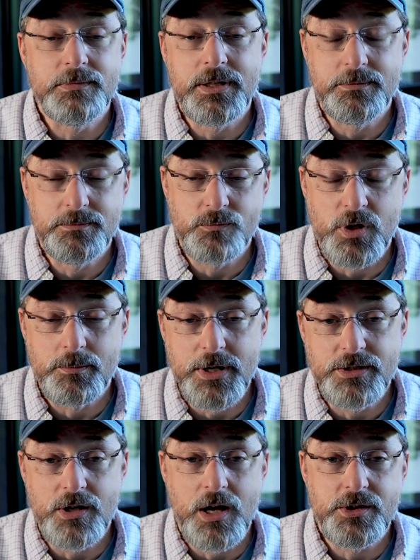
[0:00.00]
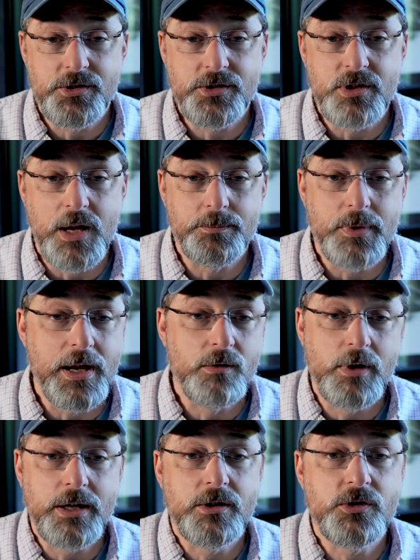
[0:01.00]
and one of my daughters stopped by a
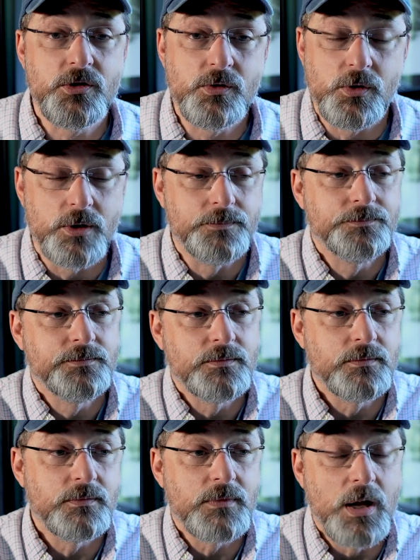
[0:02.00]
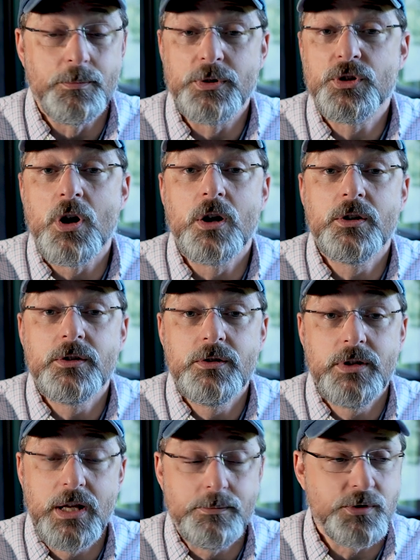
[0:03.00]
record store up in Concord,
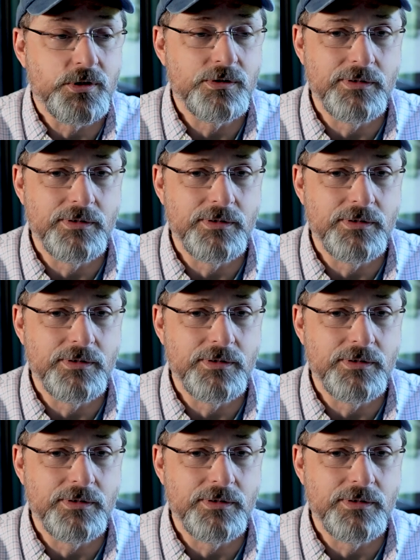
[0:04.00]
New Hampshire.